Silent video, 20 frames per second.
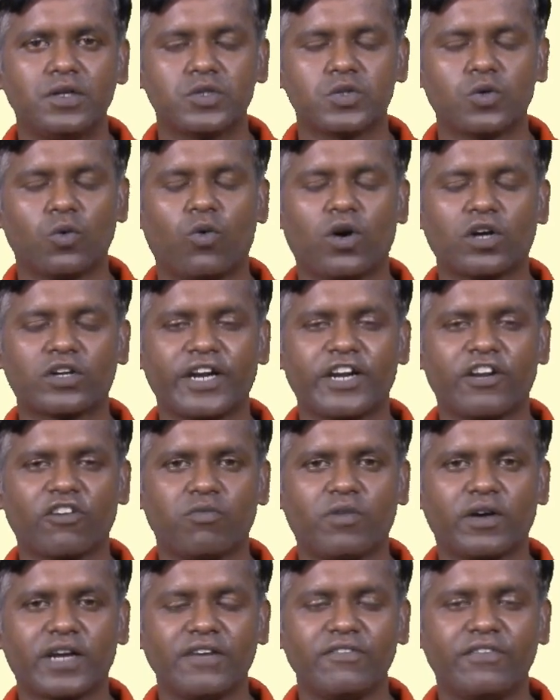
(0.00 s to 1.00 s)
So, what kind
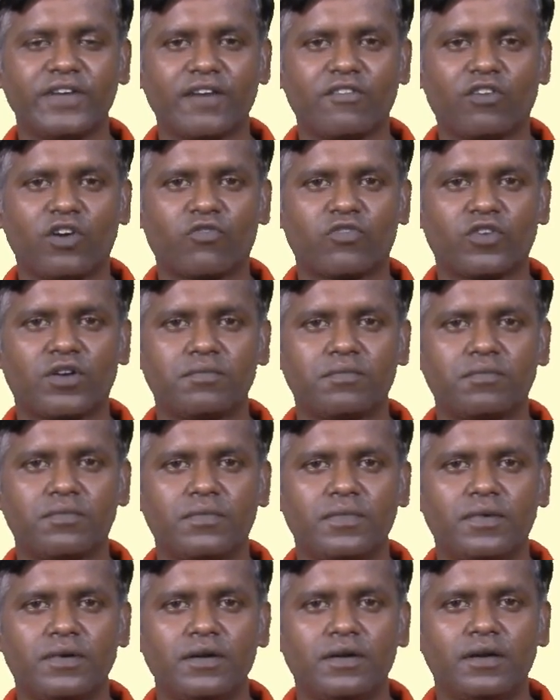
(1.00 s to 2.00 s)
of monkey we evolved from?
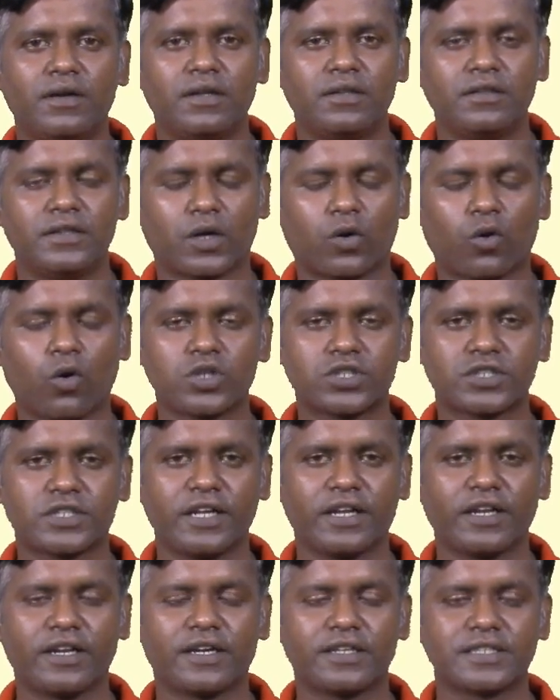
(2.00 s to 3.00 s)
The
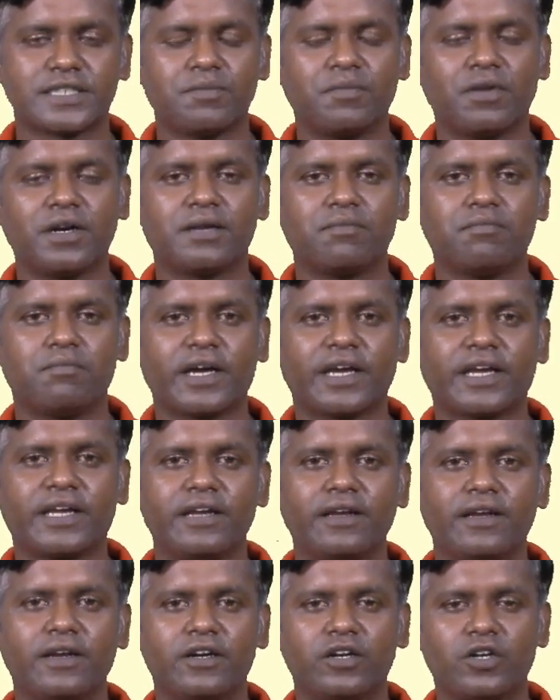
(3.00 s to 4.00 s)
closely resembled
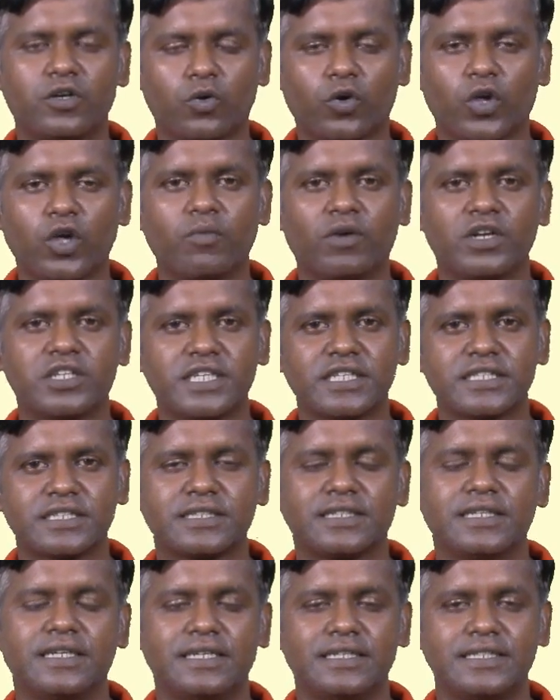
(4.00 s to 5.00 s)
monkey to humans
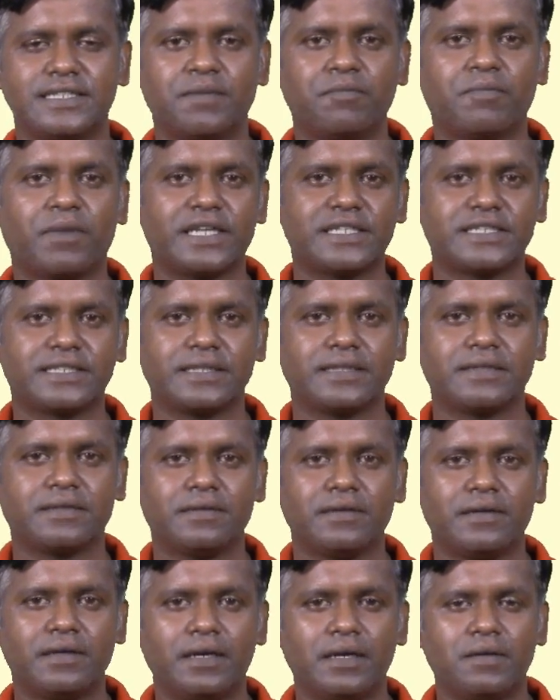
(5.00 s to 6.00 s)
is chimpanzee,
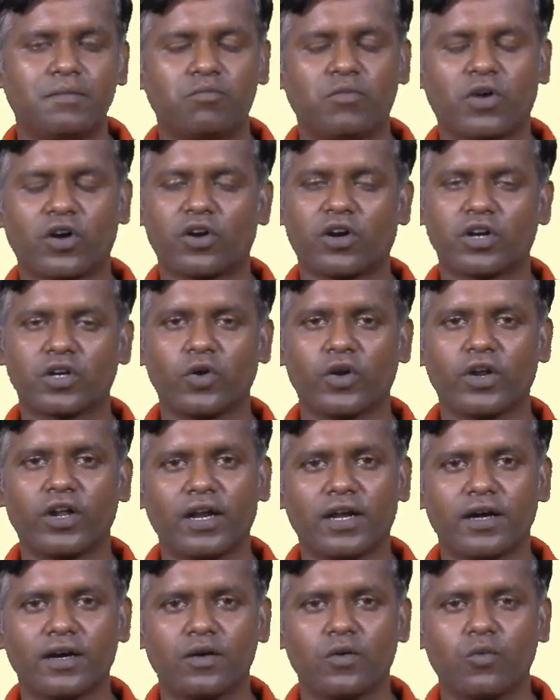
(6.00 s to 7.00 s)
but not
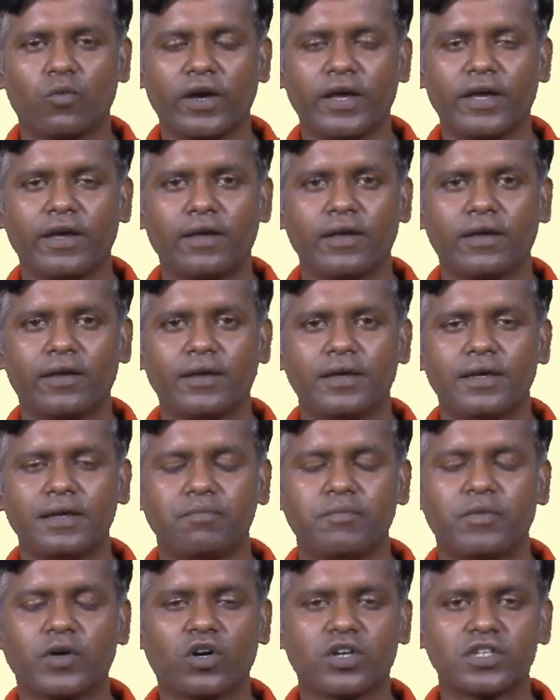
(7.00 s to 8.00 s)
gorilla. Why?
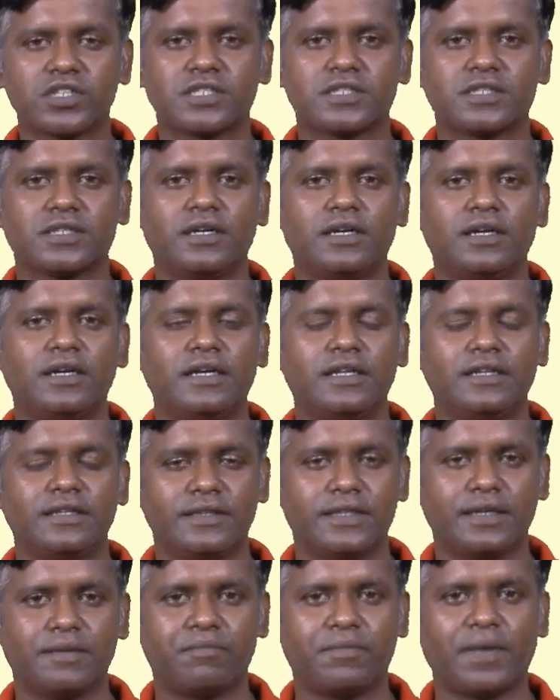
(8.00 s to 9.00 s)
Because
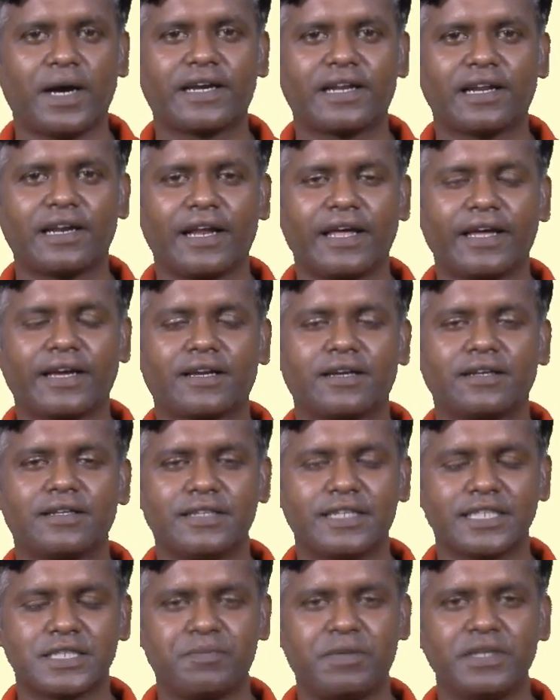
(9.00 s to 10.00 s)
the pattern,
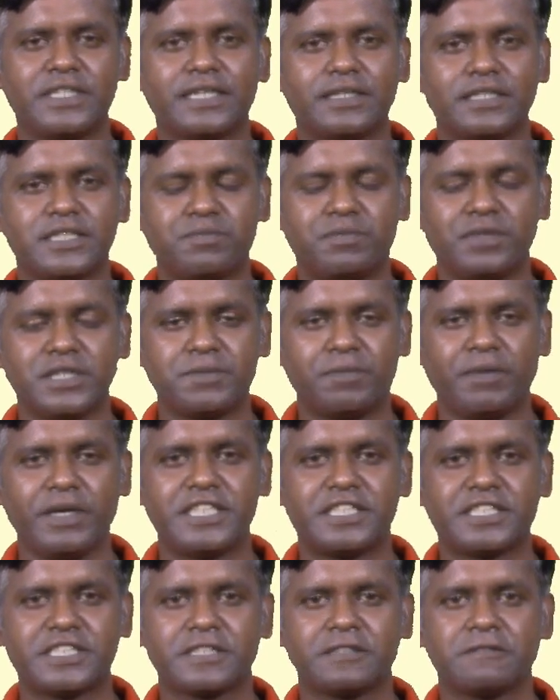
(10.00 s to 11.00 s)
like the
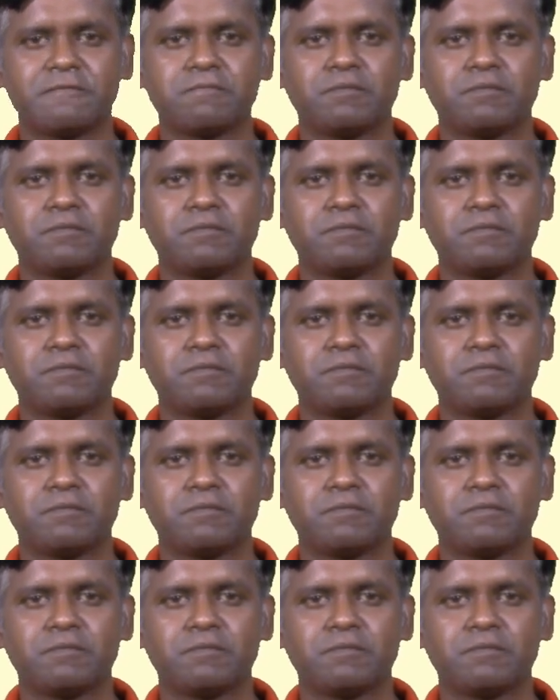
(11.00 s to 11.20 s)
speech,